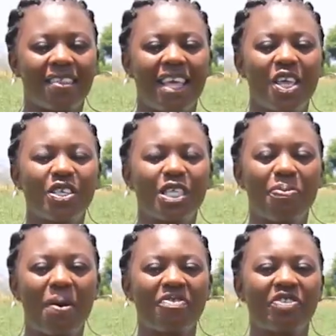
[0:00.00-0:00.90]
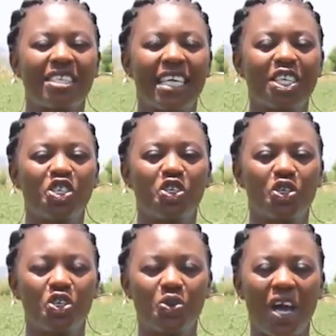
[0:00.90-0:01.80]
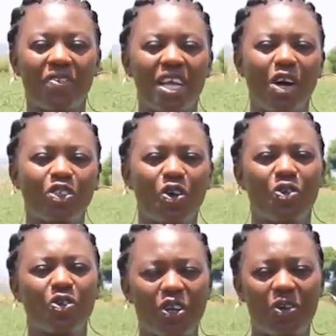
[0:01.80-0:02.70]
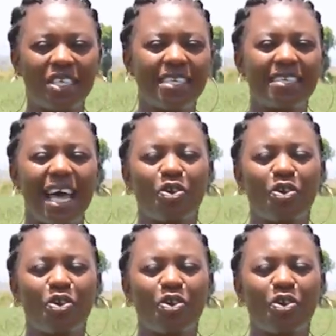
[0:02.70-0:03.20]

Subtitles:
Thank you, Zimbabwe, for staying tuned to Agricultural New Directions,